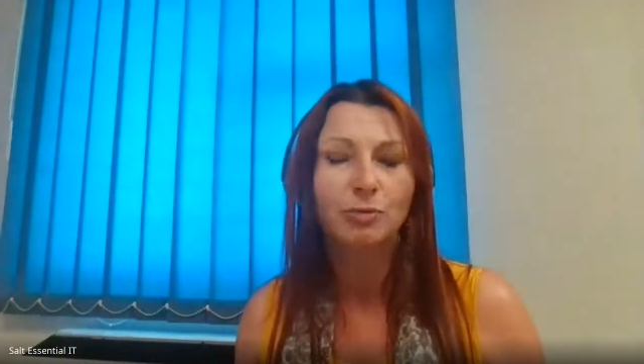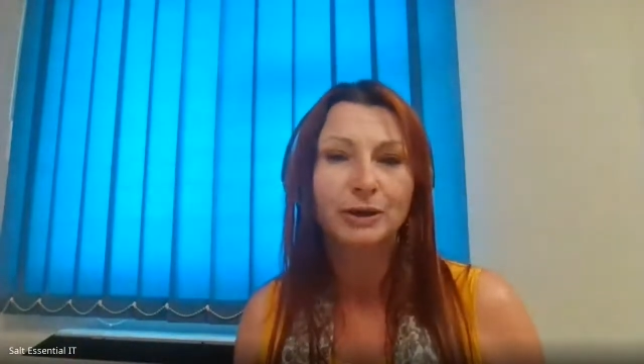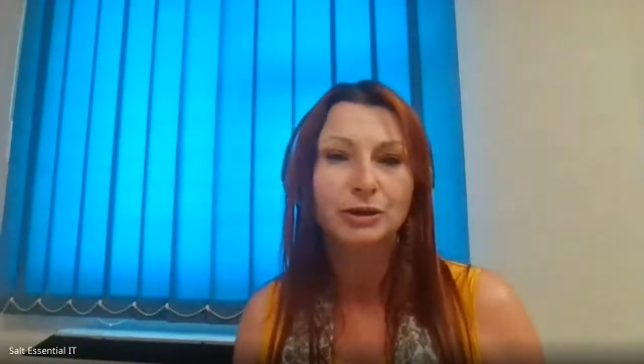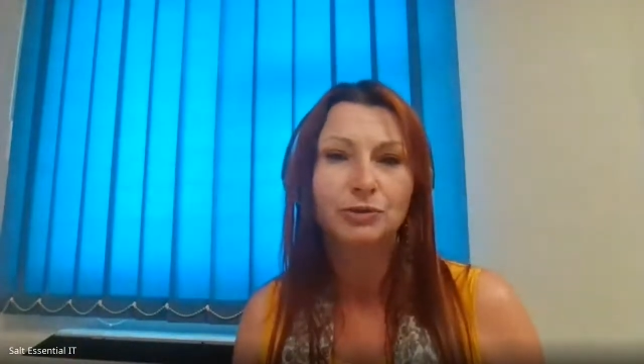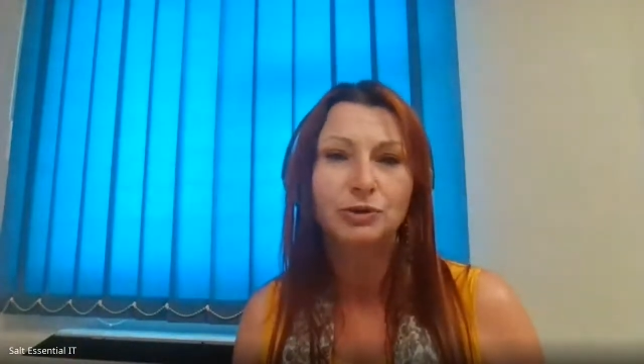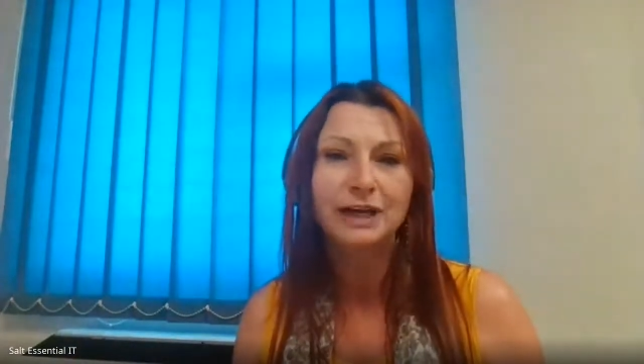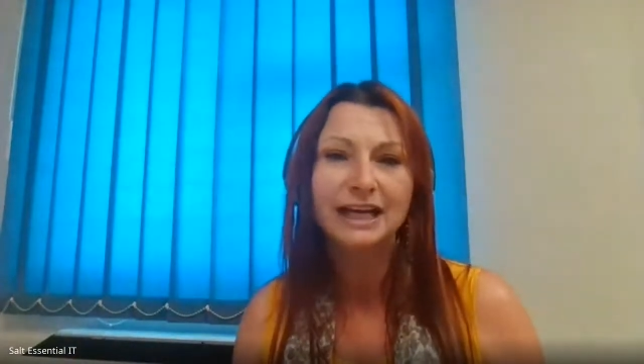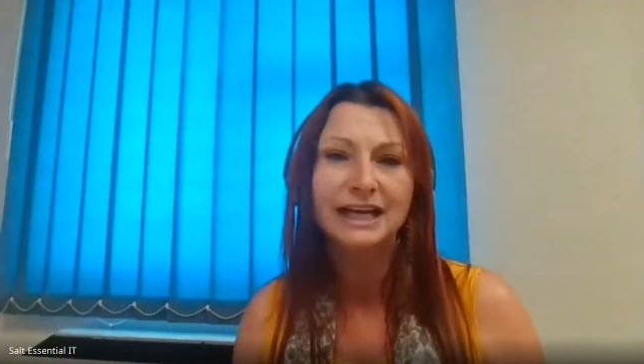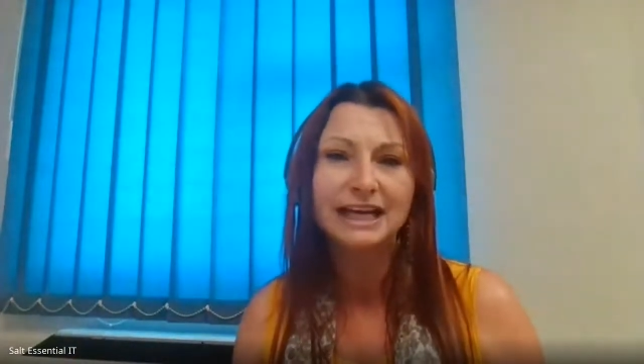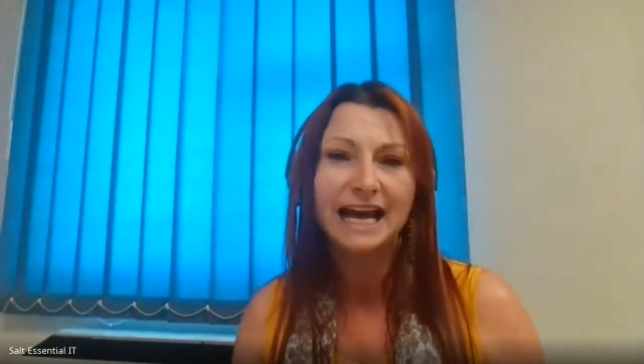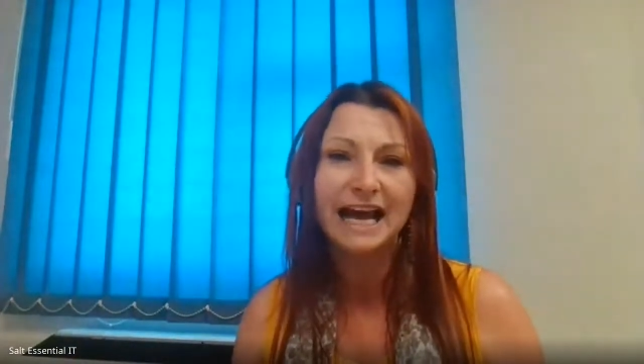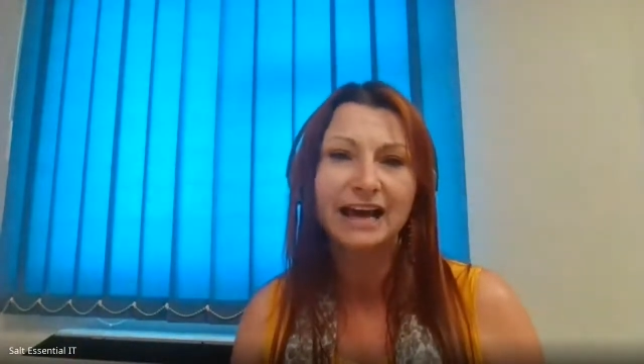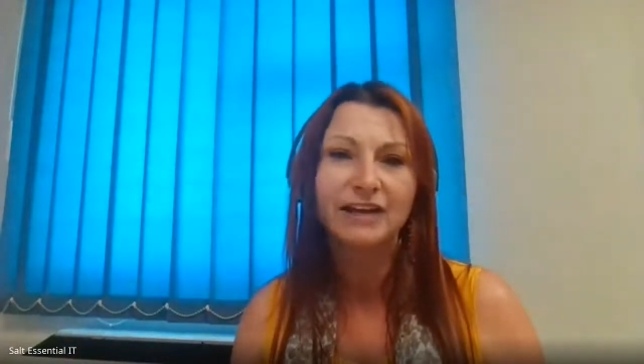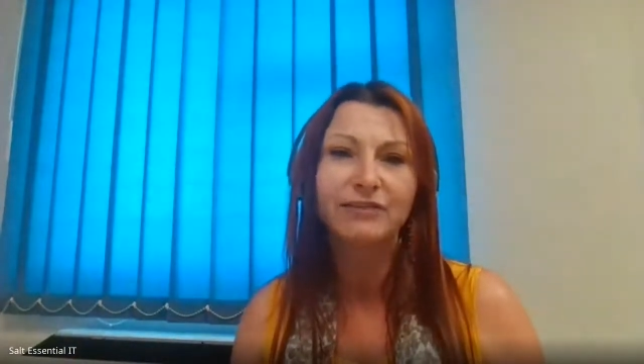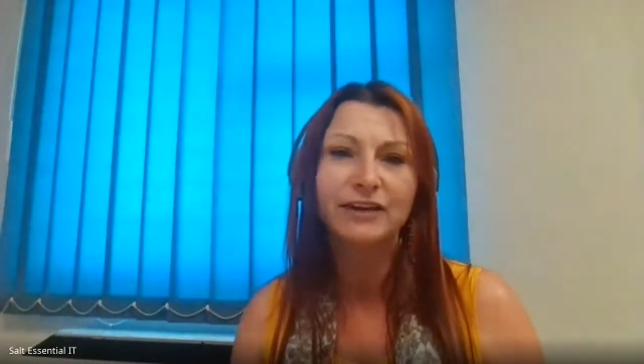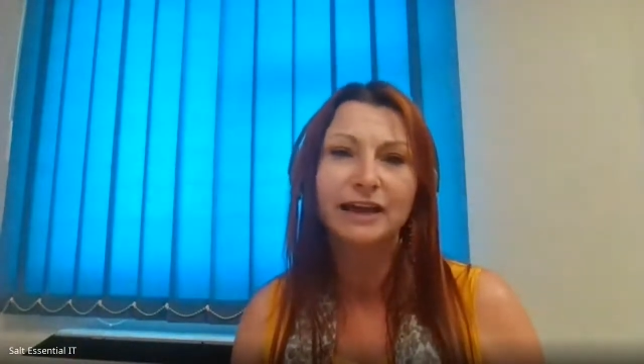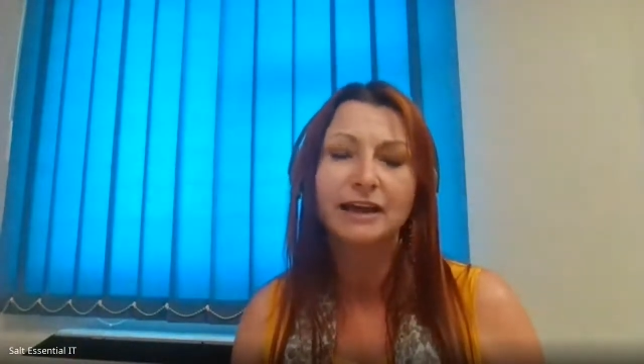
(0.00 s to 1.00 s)
but really
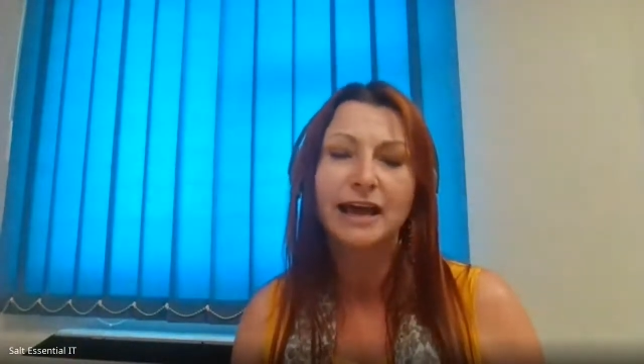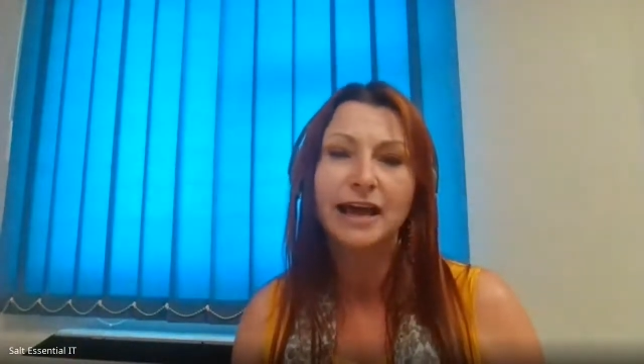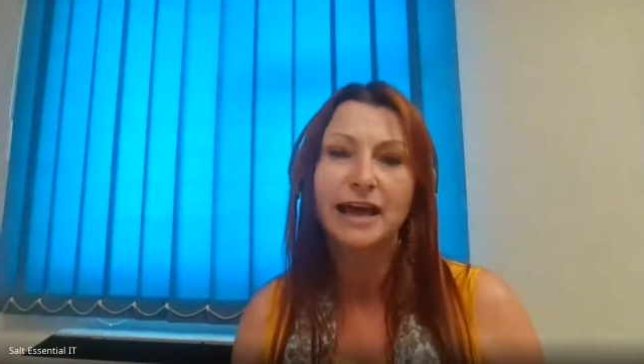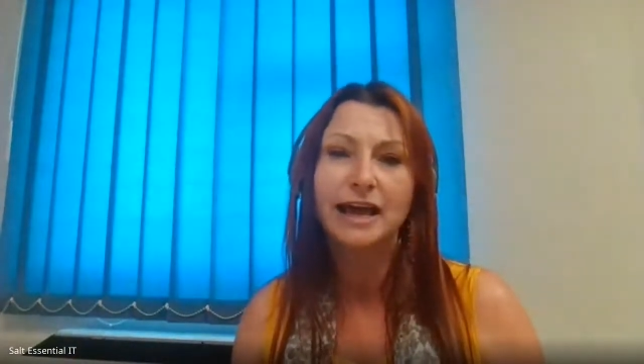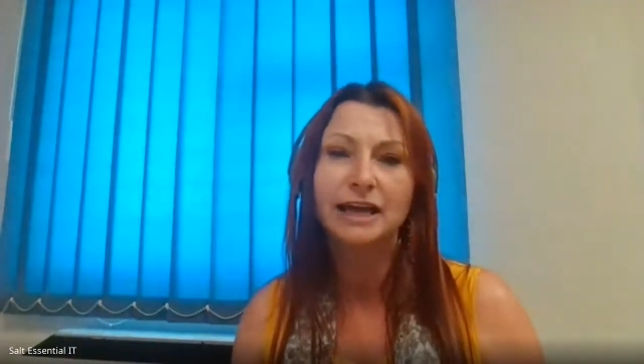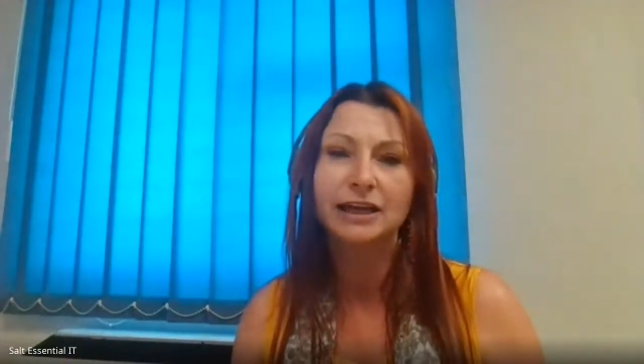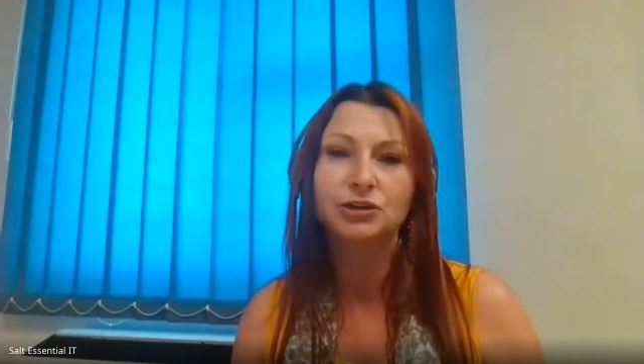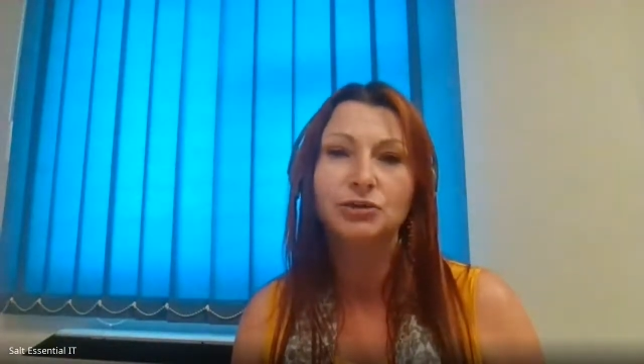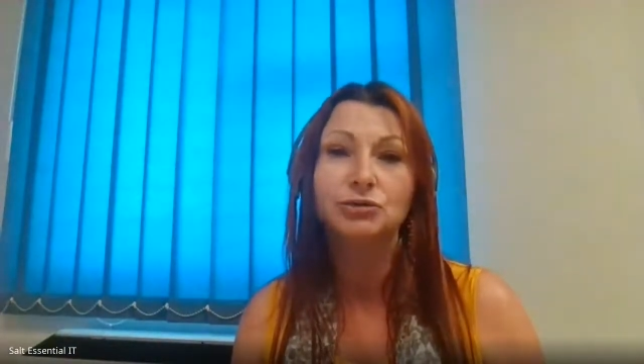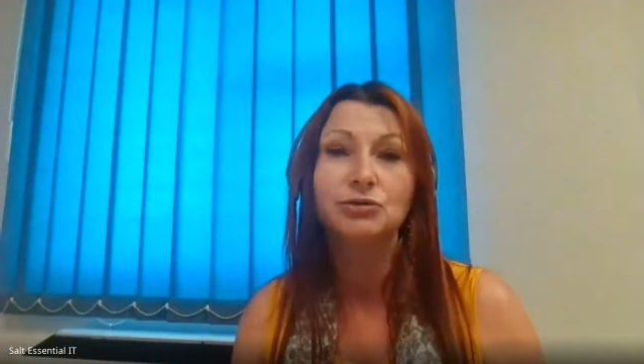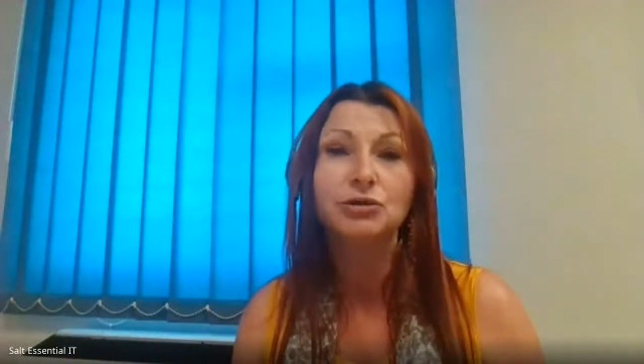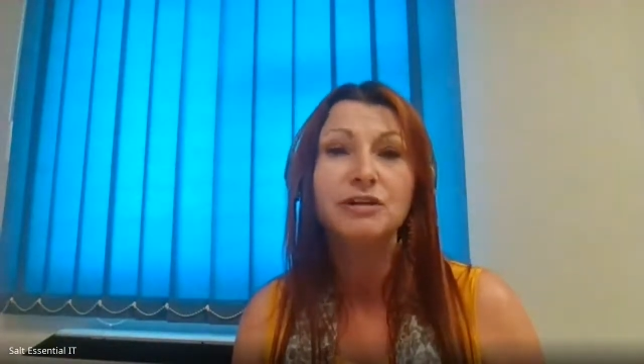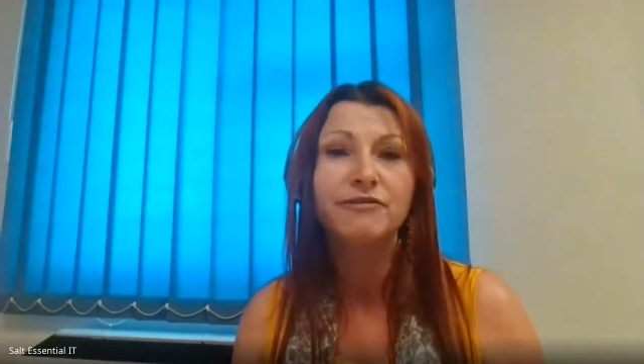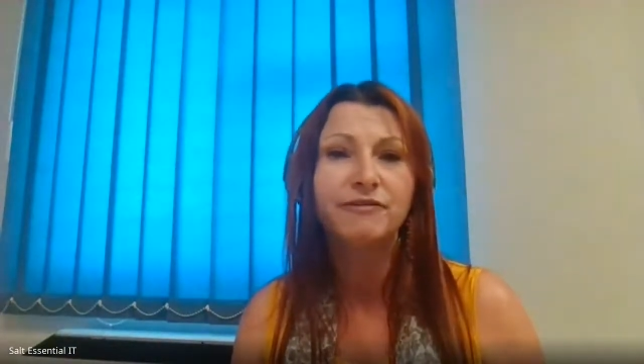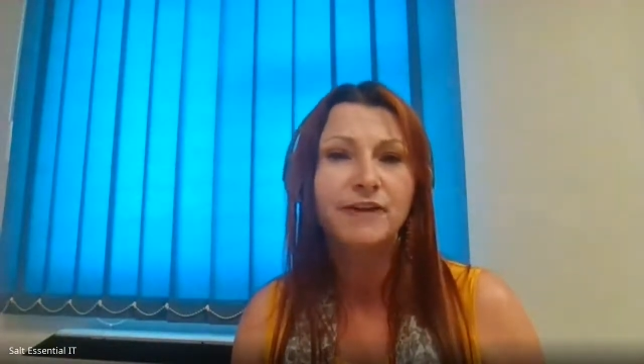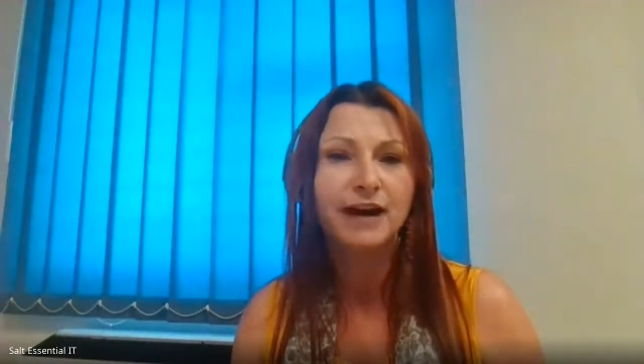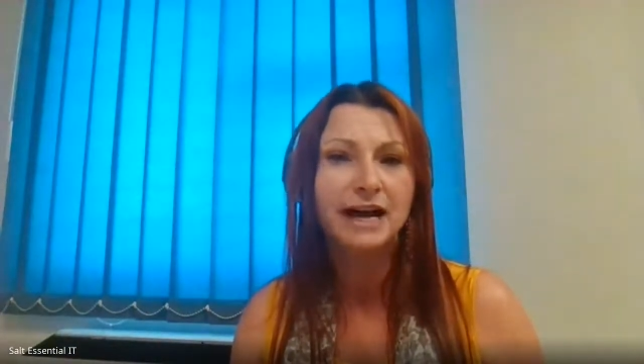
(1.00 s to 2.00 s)
having a
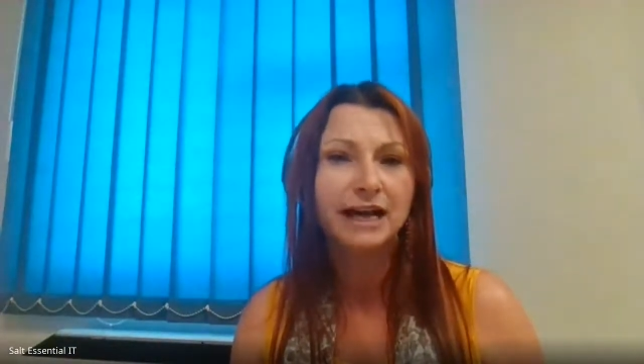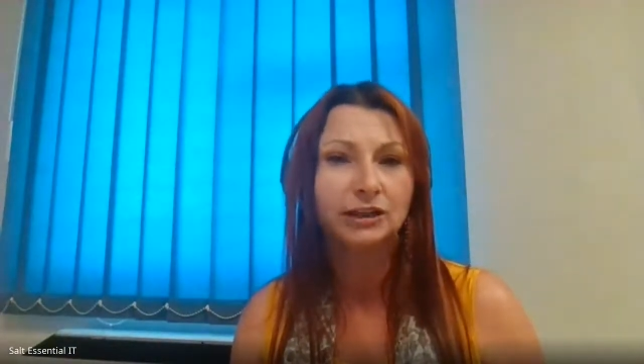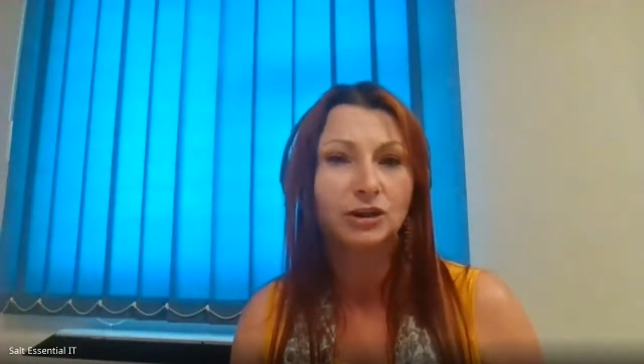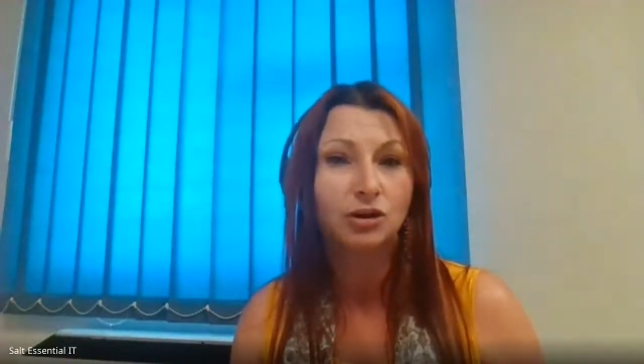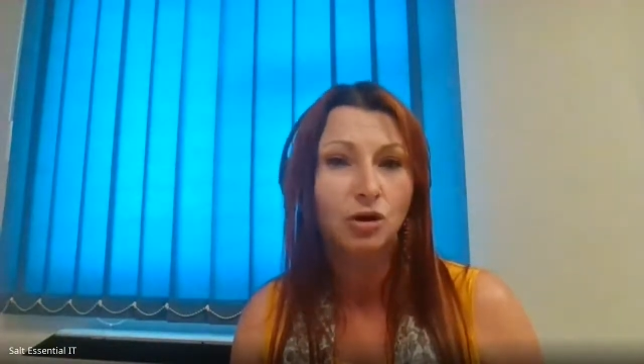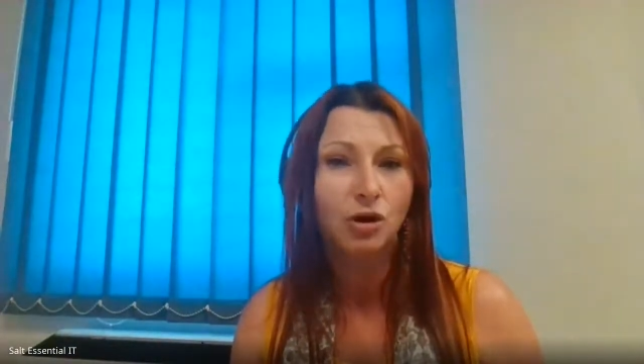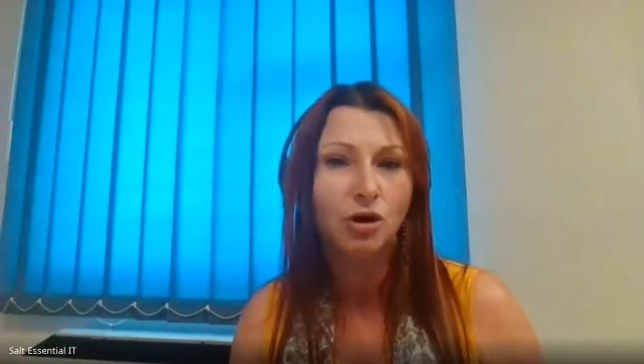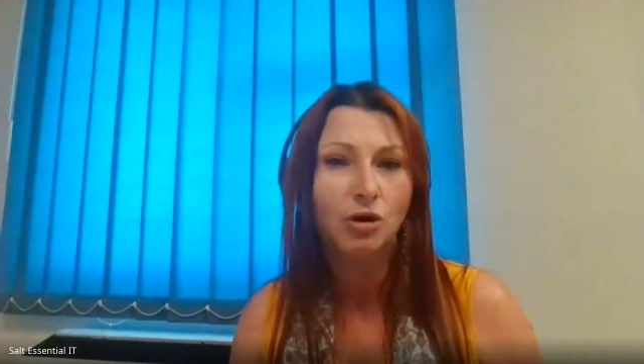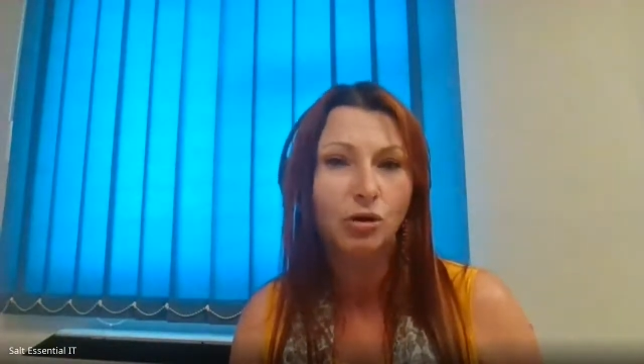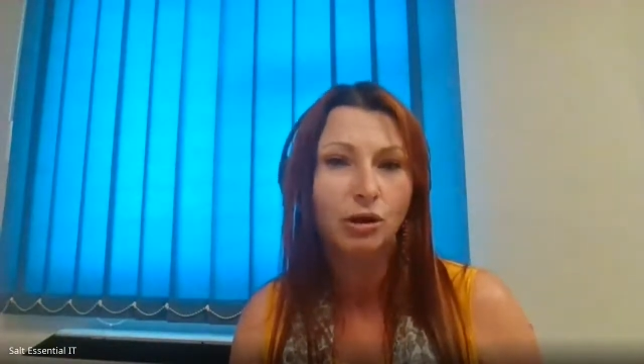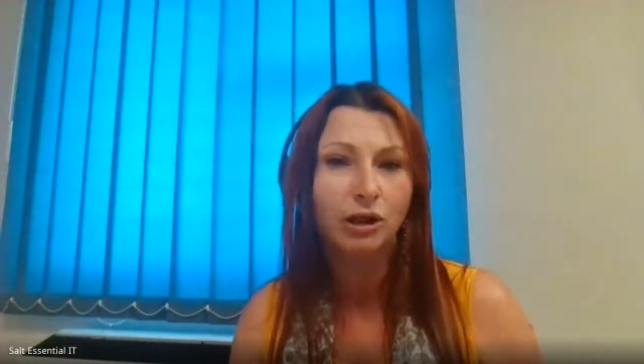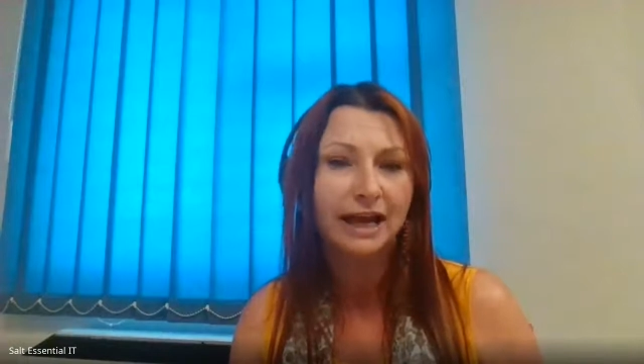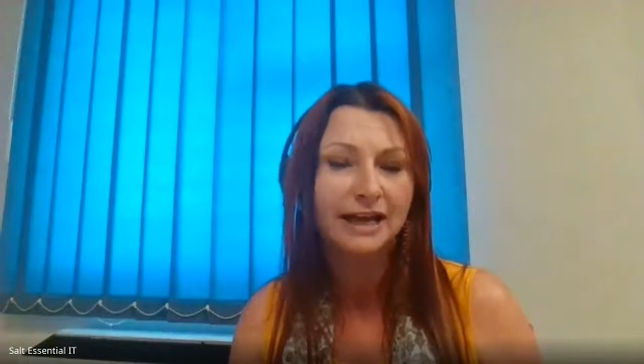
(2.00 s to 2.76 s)
unified goal.